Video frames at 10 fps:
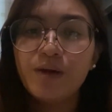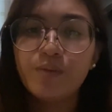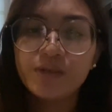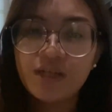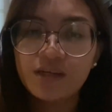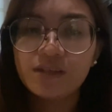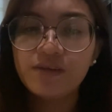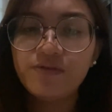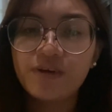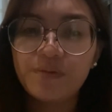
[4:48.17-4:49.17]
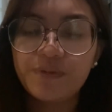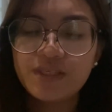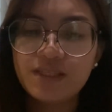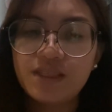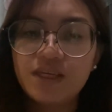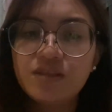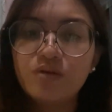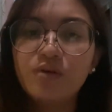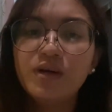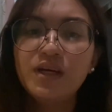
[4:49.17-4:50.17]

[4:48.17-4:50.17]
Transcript: productive capacity. So